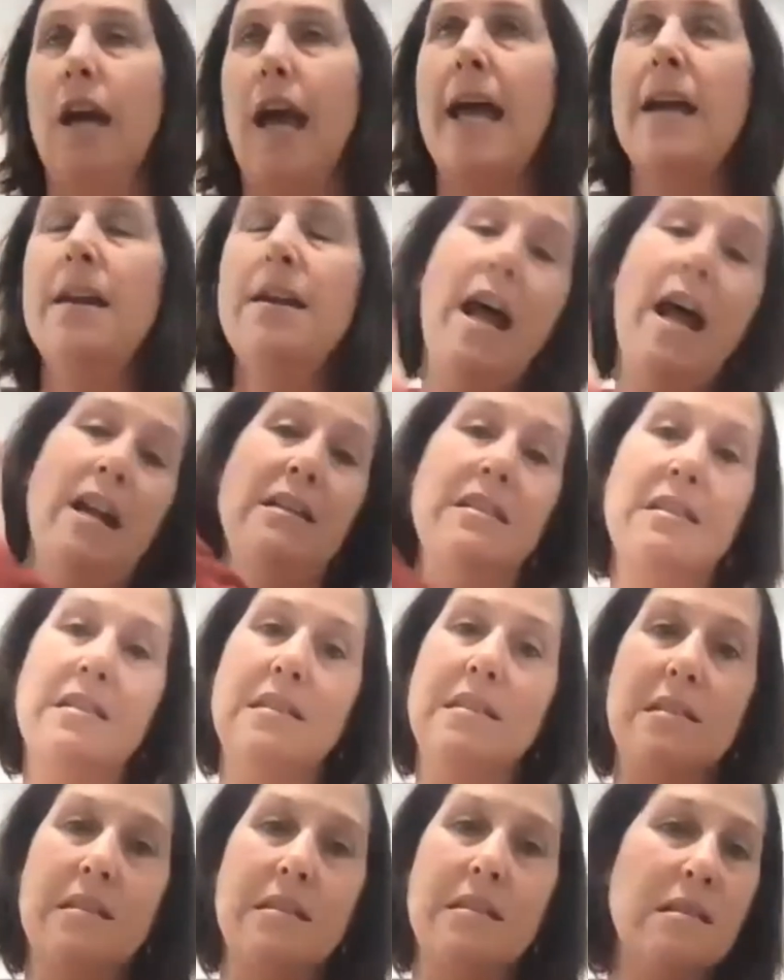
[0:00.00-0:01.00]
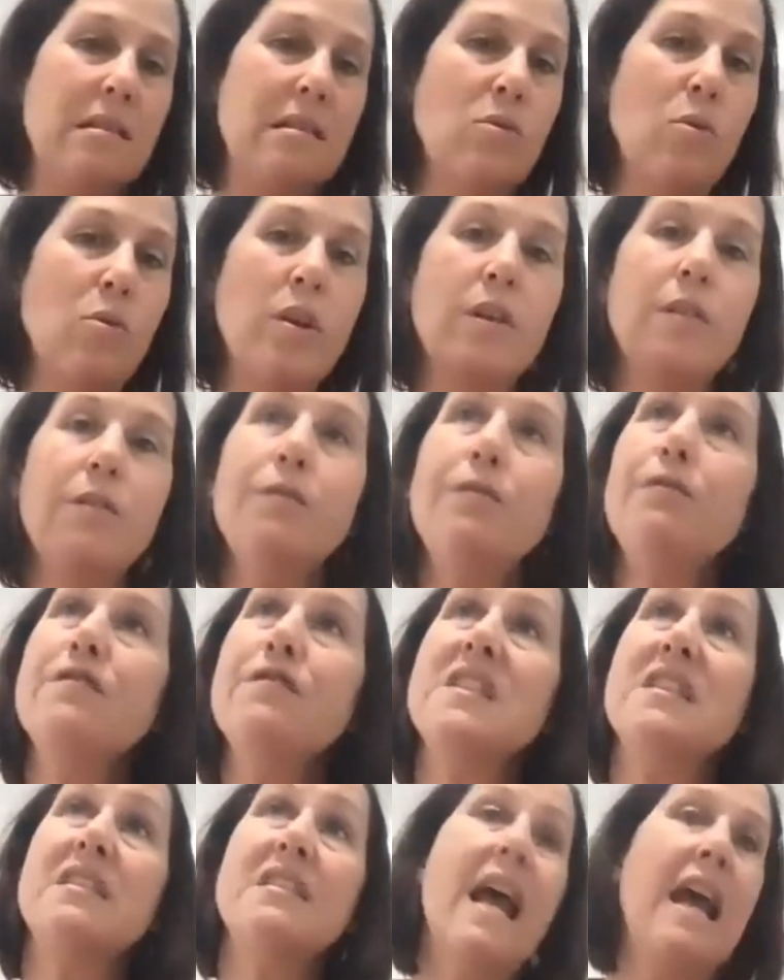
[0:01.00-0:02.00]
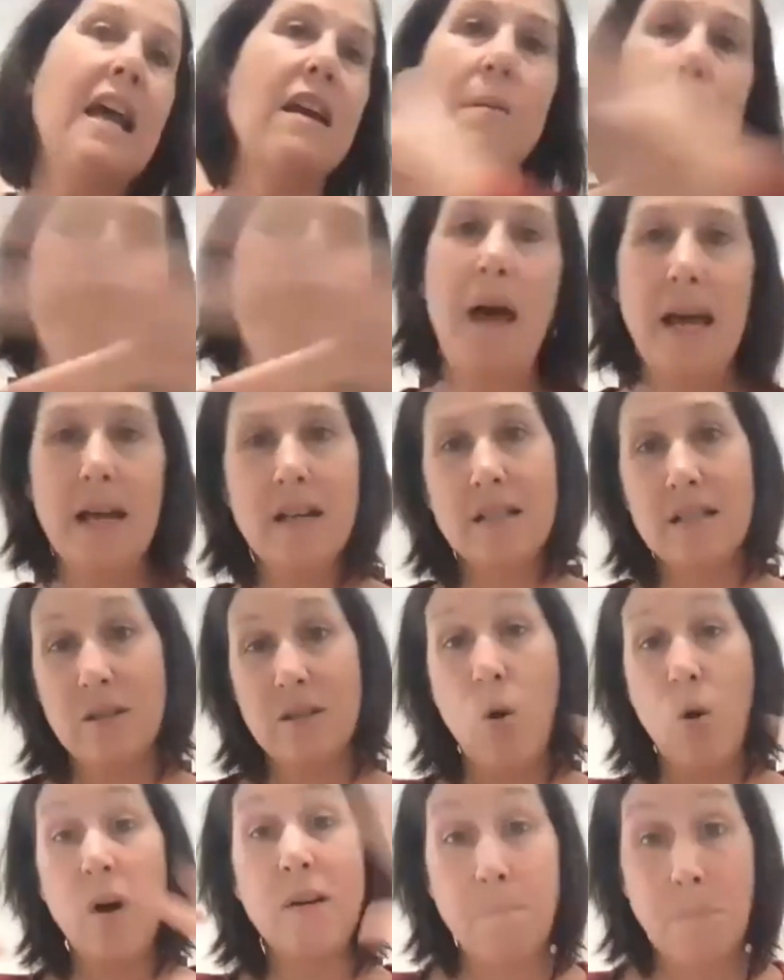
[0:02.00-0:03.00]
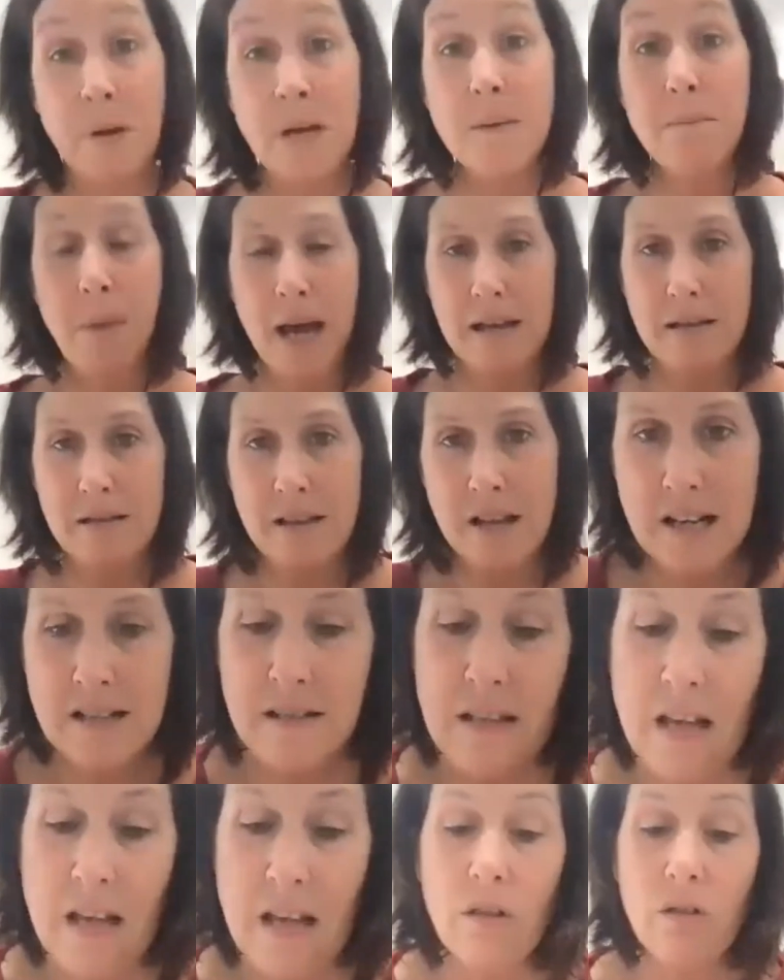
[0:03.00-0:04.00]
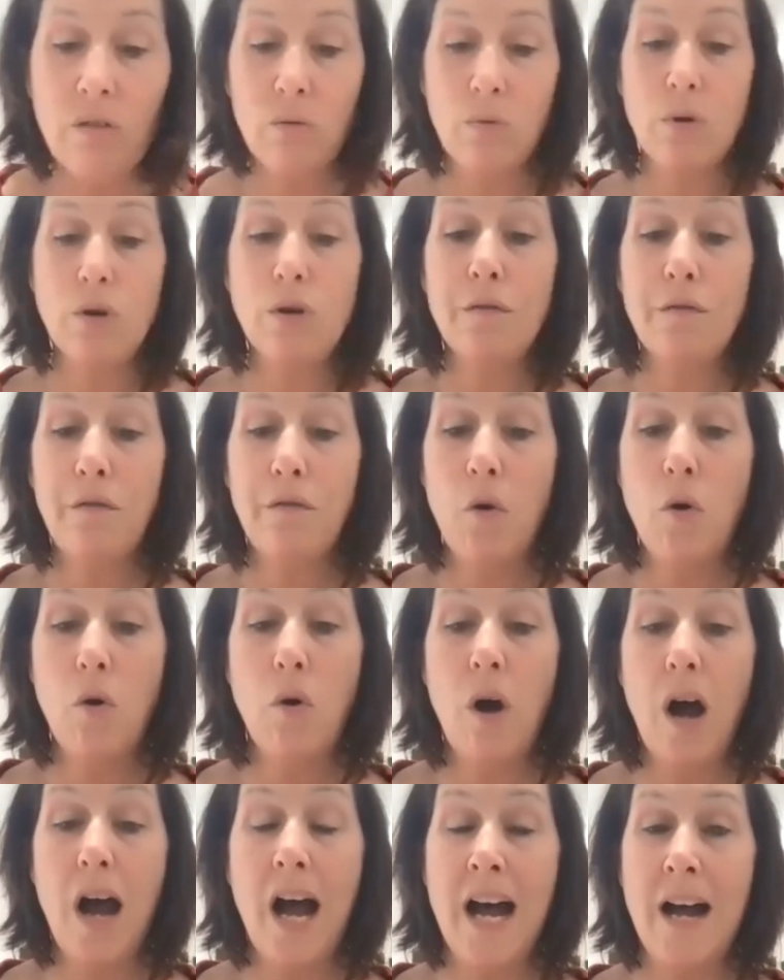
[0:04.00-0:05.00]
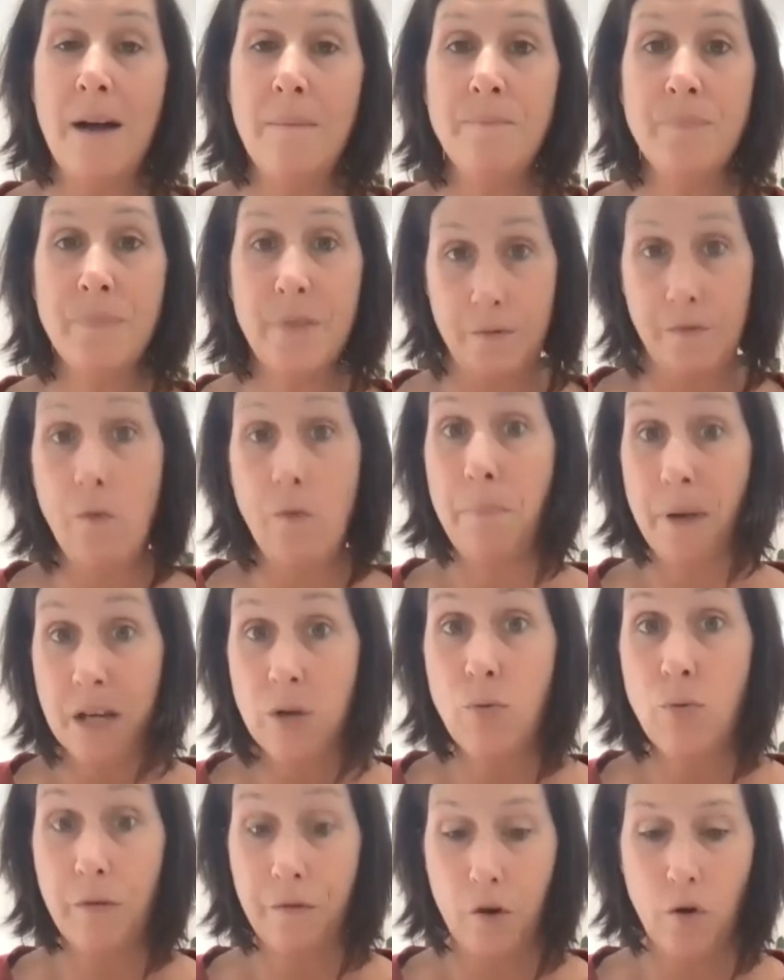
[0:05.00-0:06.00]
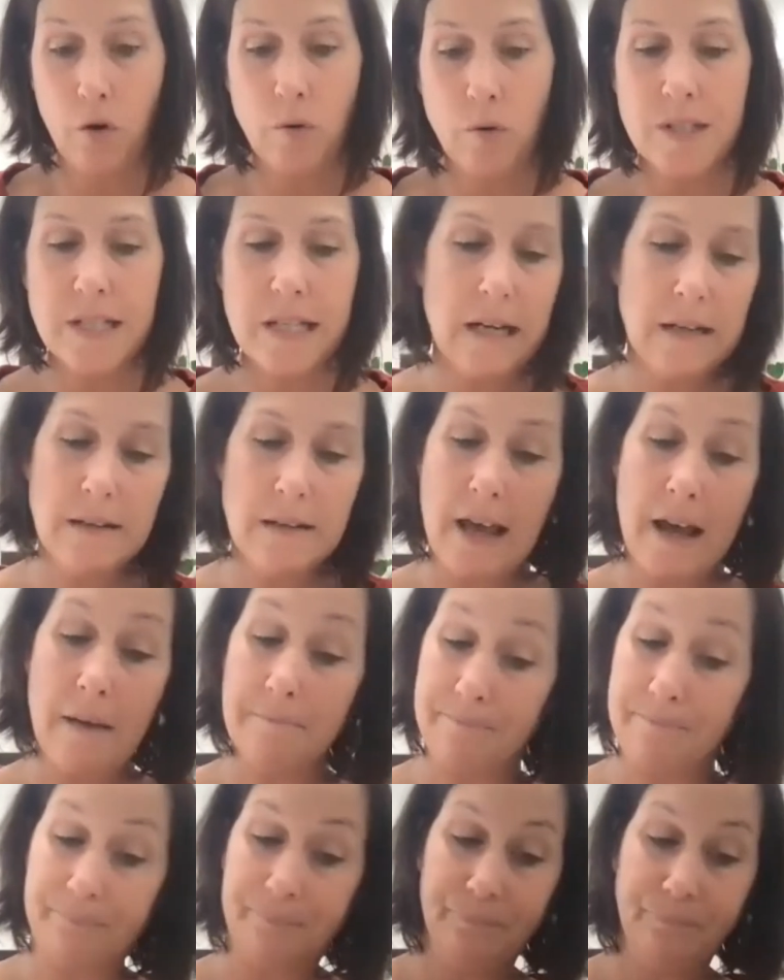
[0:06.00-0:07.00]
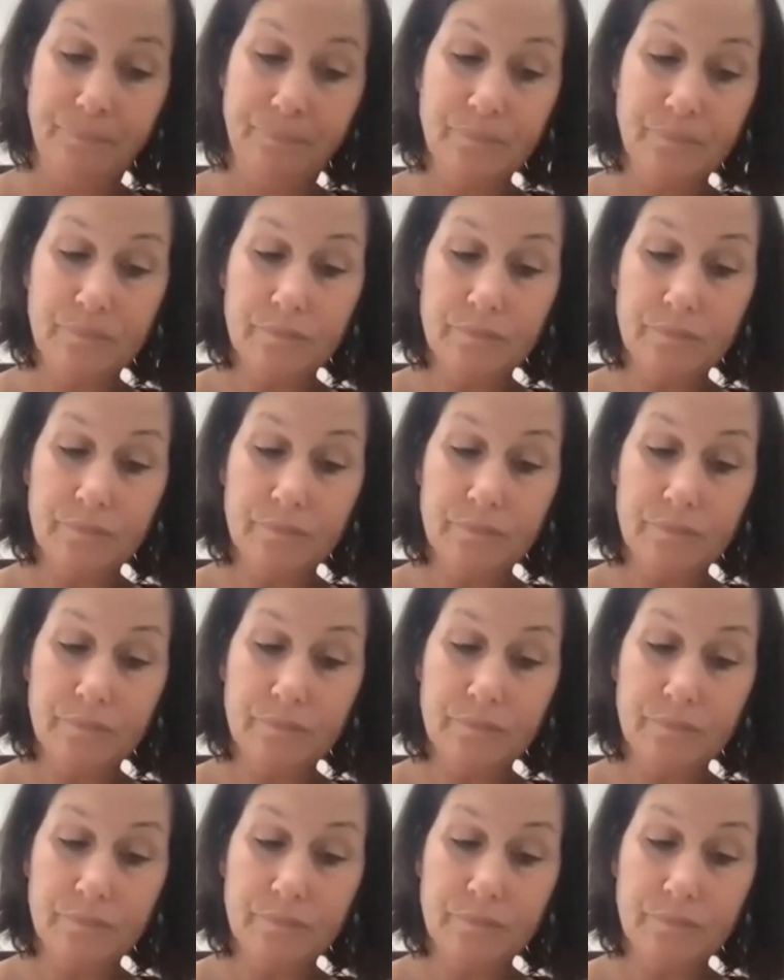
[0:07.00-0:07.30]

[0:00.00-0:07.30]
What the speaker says: and nuts sort of snack pack. It's quite a big pack that I send through for big referrals like that.